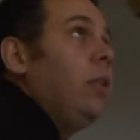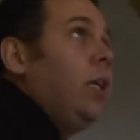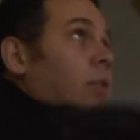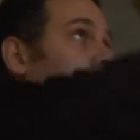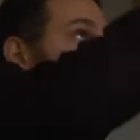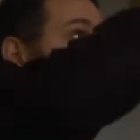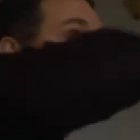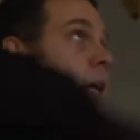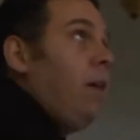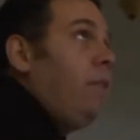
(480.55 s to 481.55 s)
As we can see, we
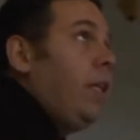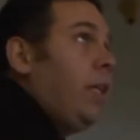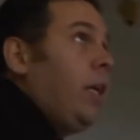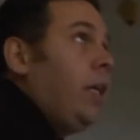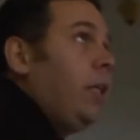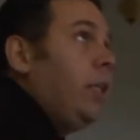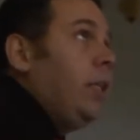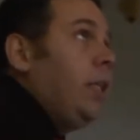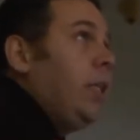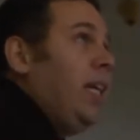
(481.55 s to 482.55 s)
have the, uh,
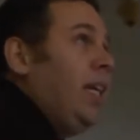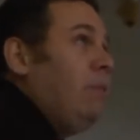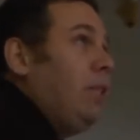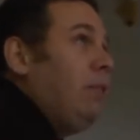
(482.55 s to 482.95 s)
well,